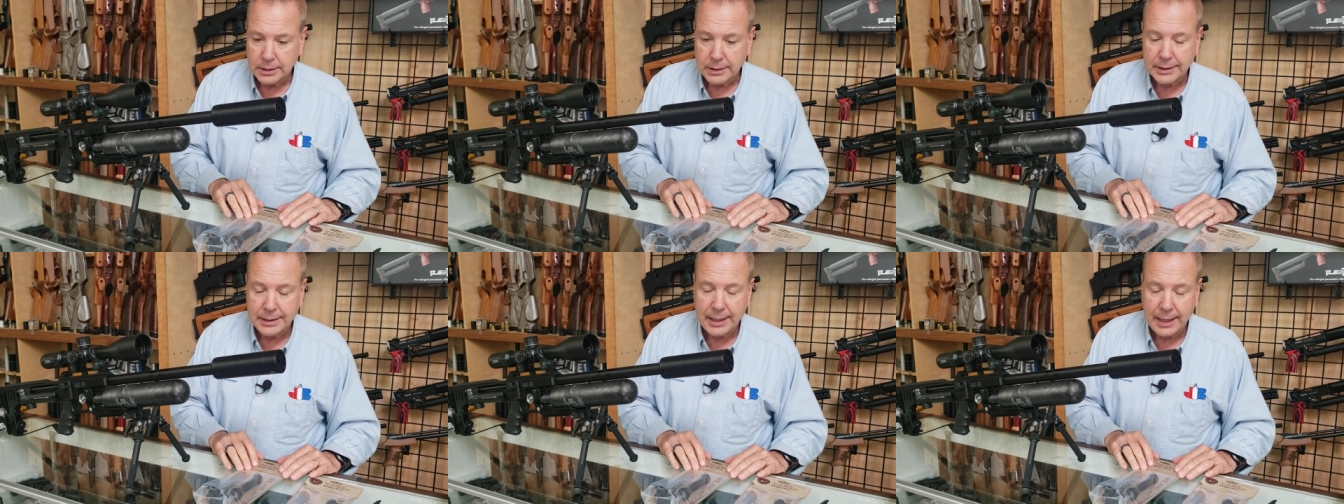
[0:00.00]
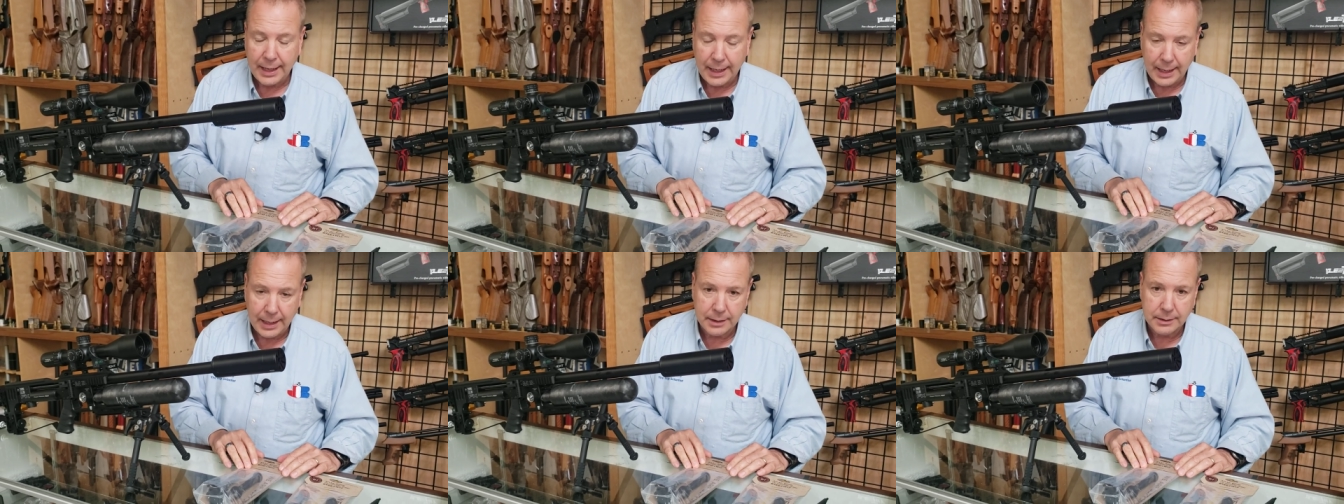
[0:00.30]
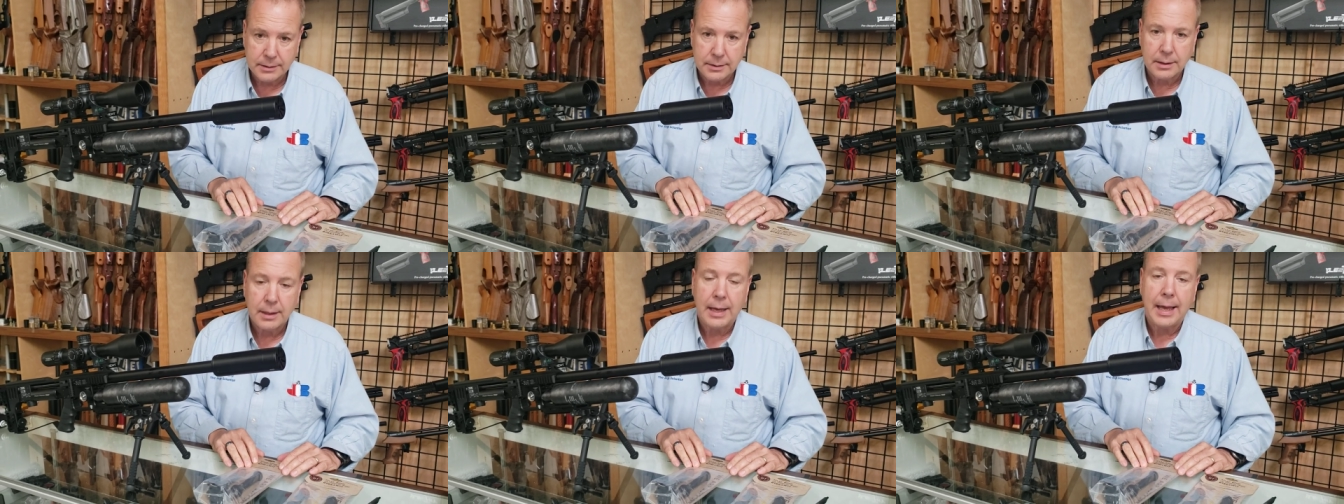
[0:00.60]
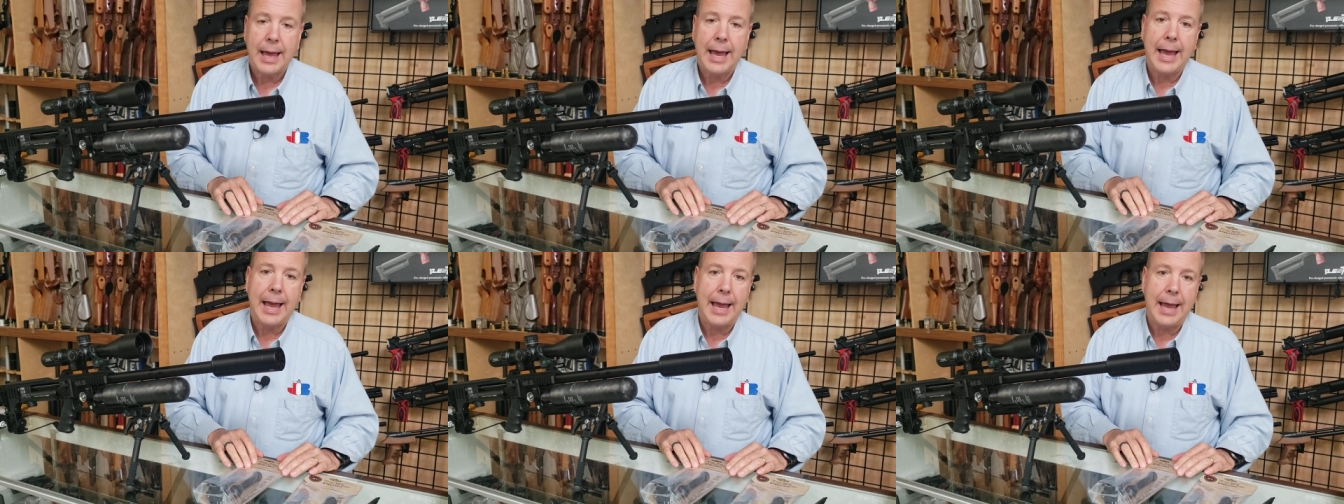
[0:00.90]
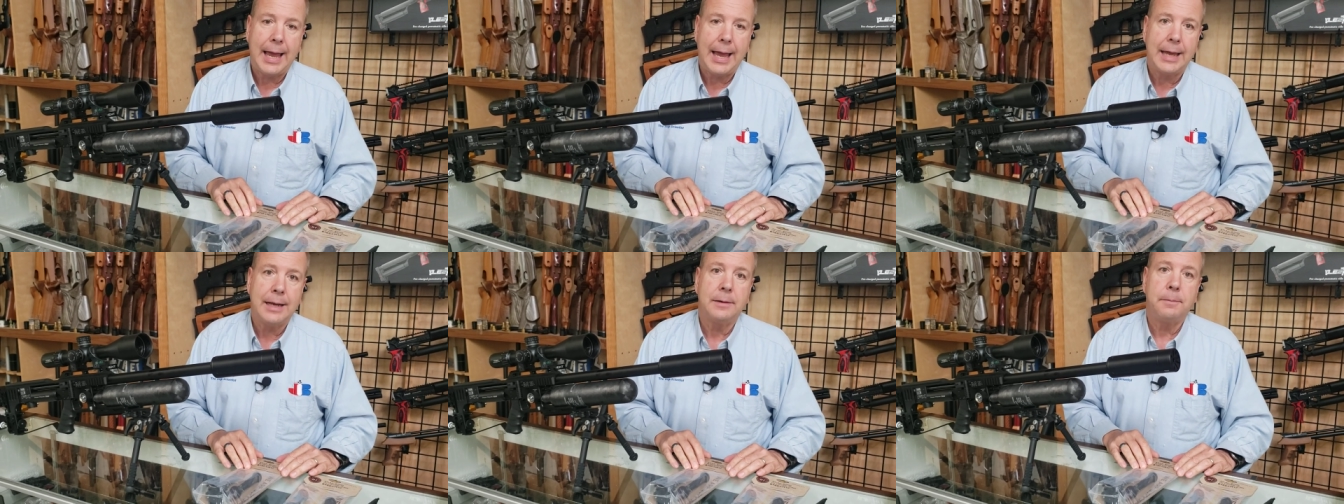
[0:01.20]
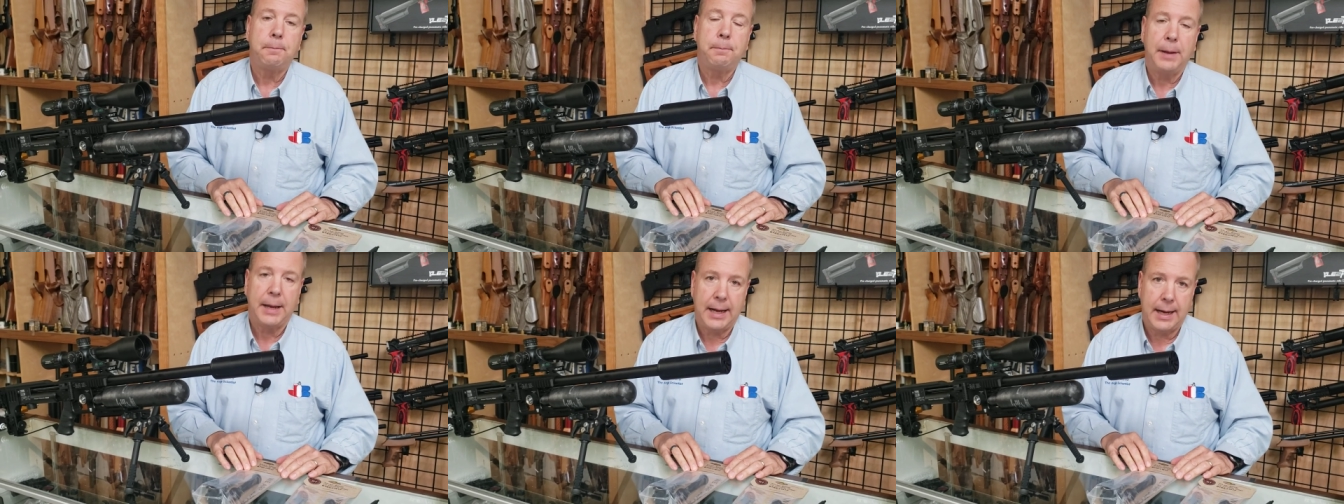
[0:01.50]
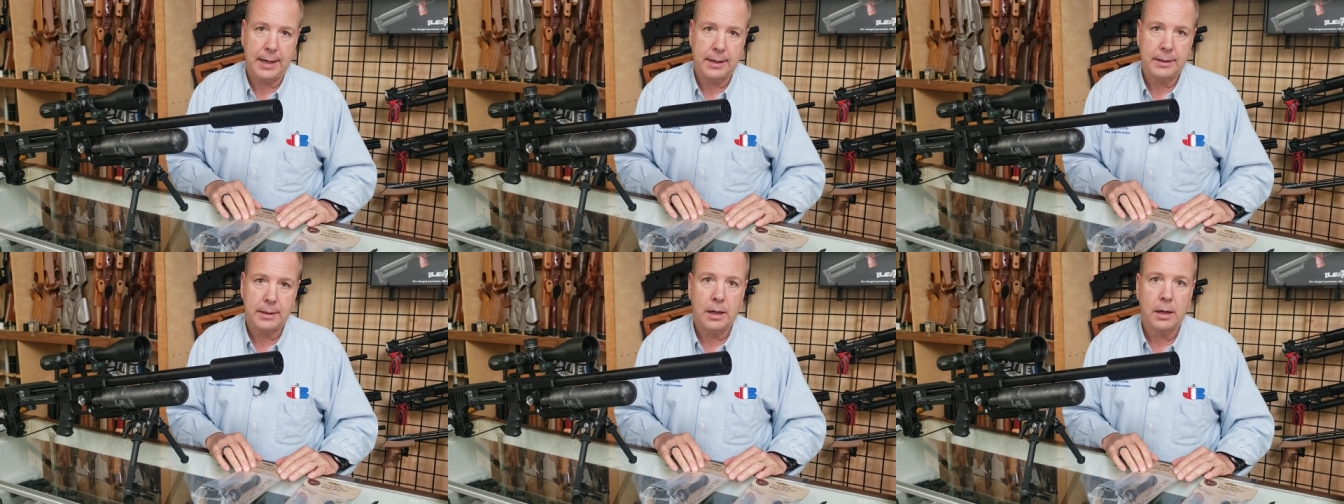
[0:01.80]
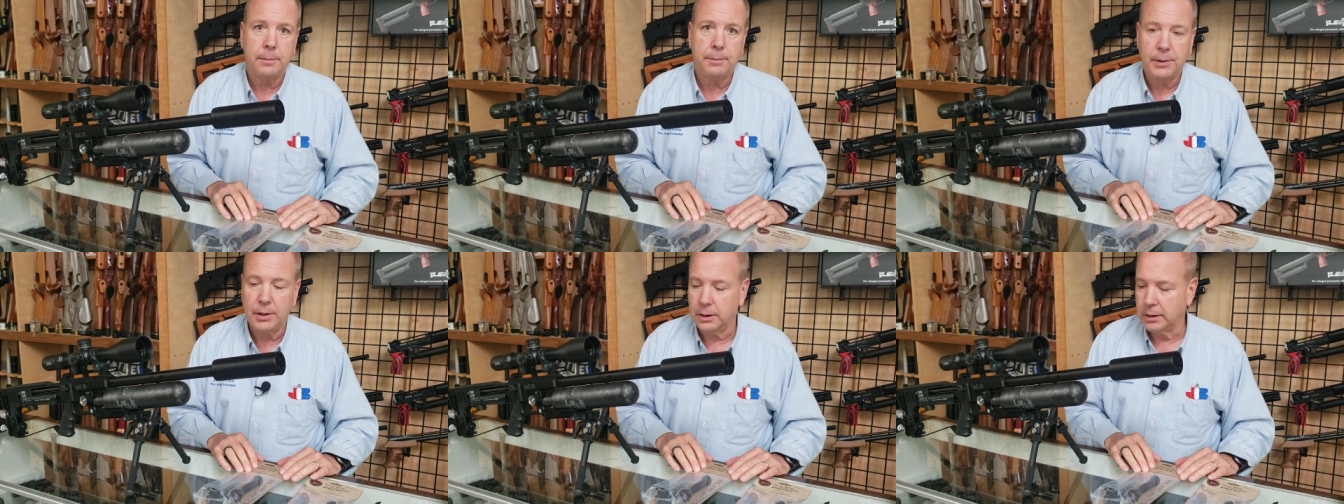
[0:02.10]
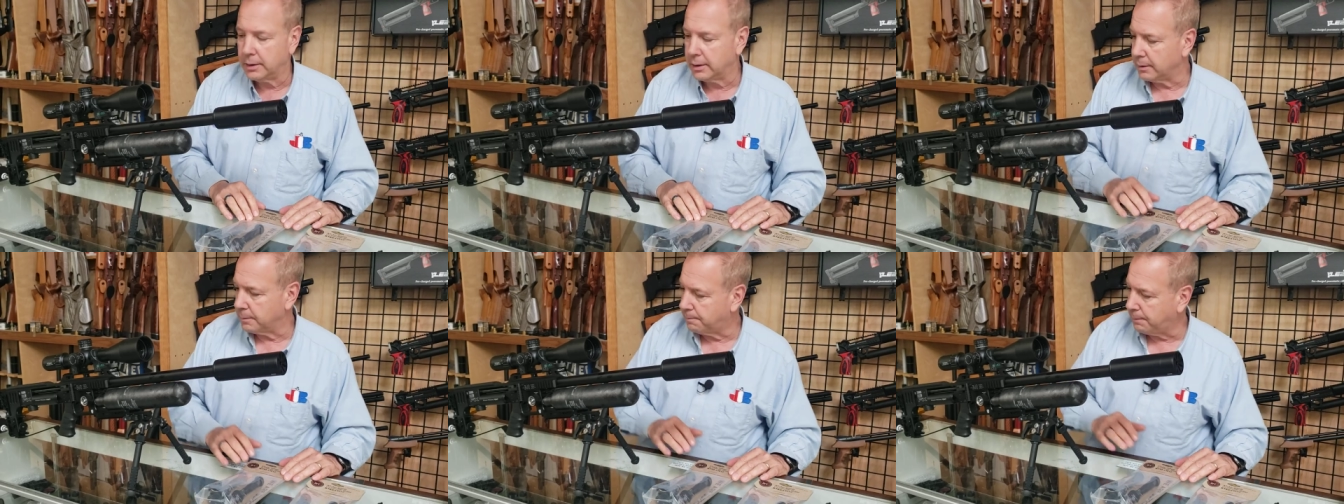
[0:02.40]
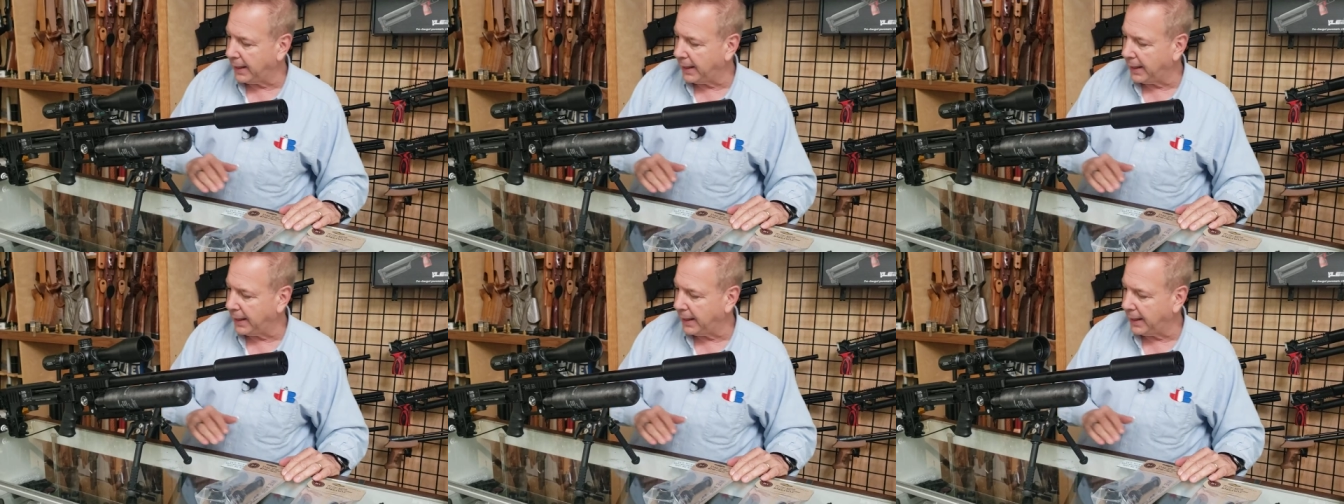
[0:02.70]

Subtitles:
cant and pan ability.